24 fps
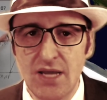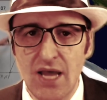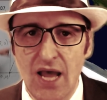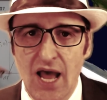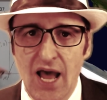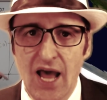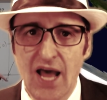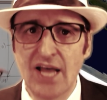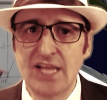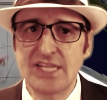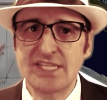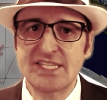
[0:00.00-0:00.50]

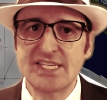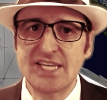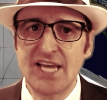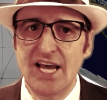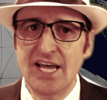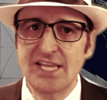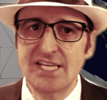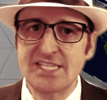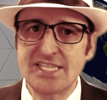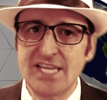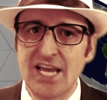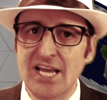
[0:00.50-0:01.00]
On Scholar
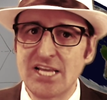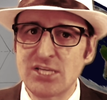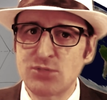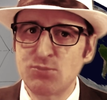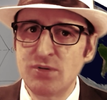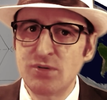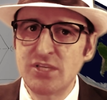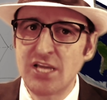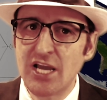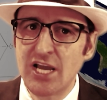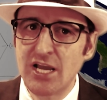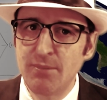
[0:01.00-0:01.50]
Sauce, we
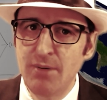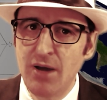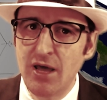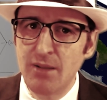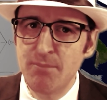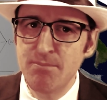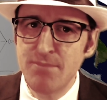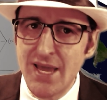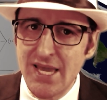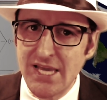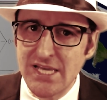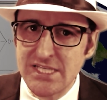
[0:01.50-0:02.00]
talk about
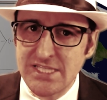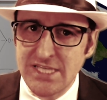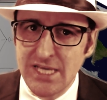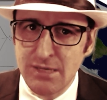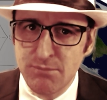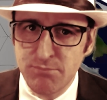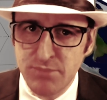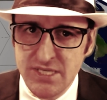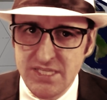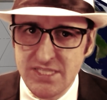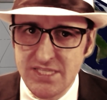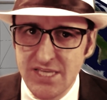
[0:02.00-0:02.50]
amazing,
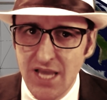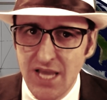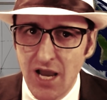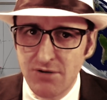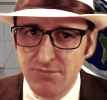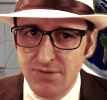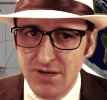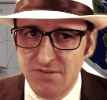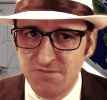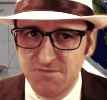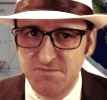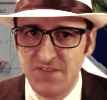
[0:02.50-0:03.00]
bizarre,
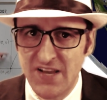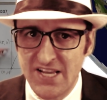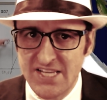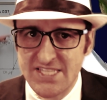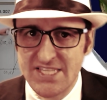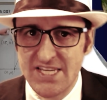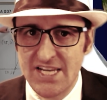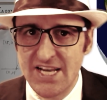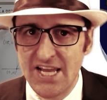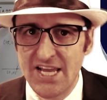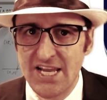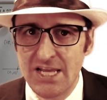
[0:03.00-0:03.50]
and
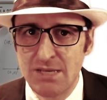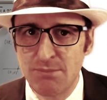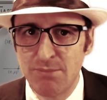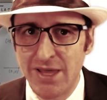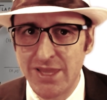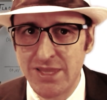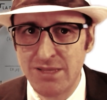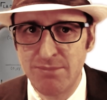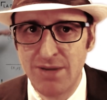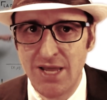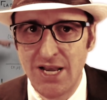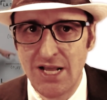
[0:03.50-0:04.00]
fascinating
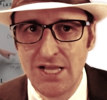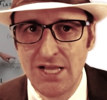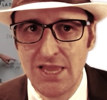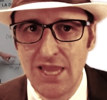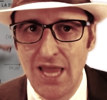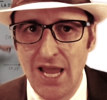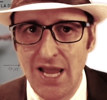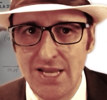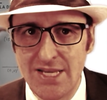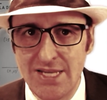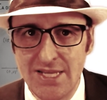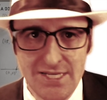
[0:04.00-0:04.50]
mathematical
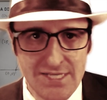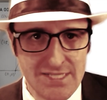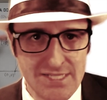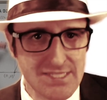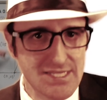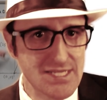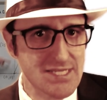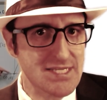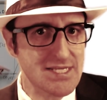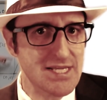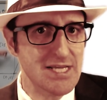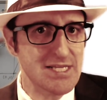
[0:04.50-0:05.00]
ideas,
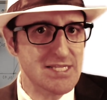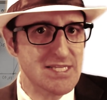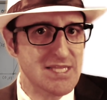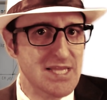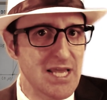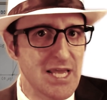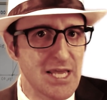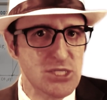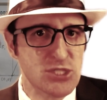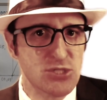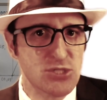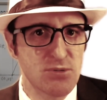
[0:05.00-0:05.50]
discuss the
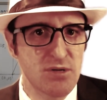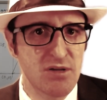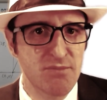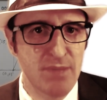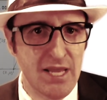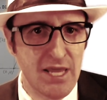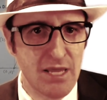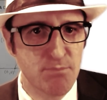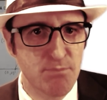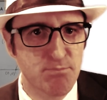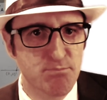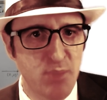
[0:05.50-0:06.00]
history of many
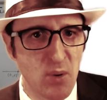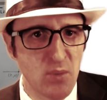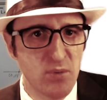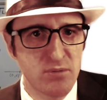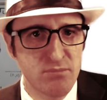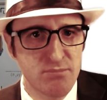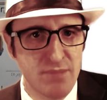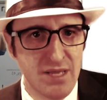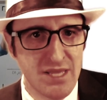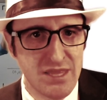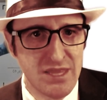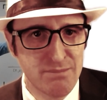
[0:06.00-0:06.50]
important
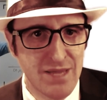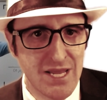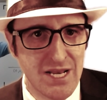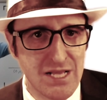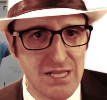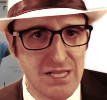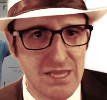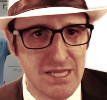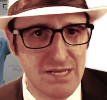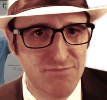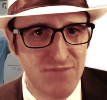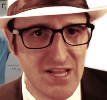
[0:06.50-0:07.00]

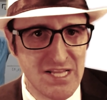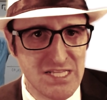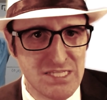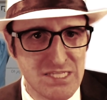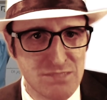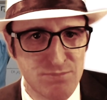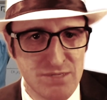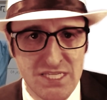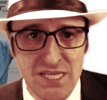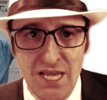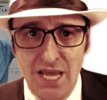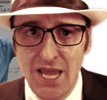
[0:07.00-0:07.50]
mathematical
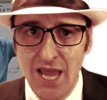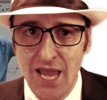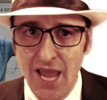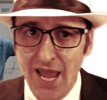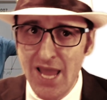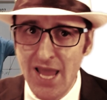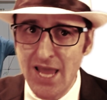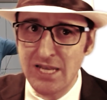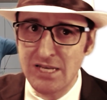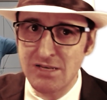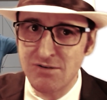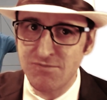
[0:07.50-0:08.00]
advancements,
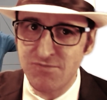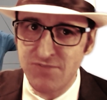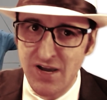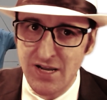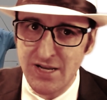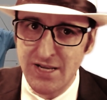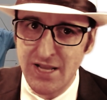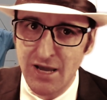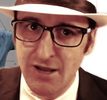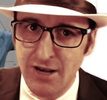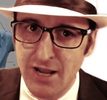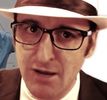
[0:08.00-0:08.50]
and find
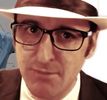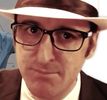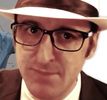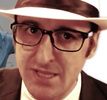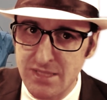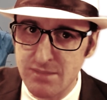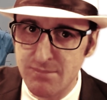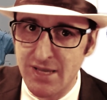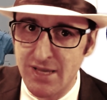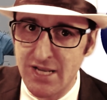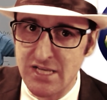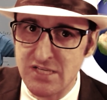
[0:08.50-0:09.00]
out how
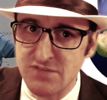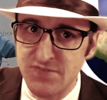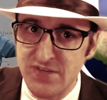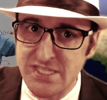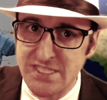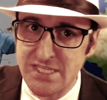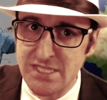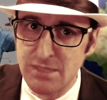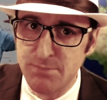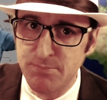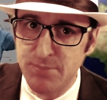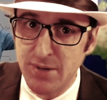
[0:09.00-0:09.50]
mathematics fits
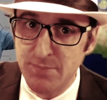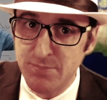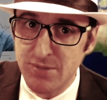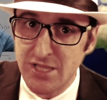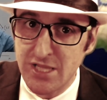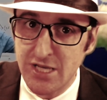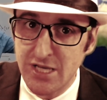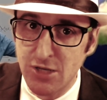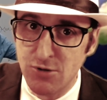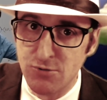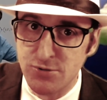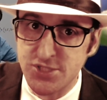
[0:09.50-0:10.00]
into popular
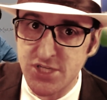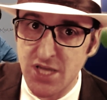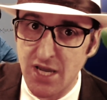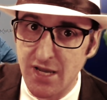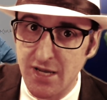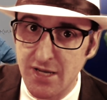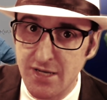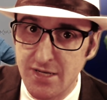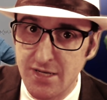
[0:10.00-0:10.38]
culture.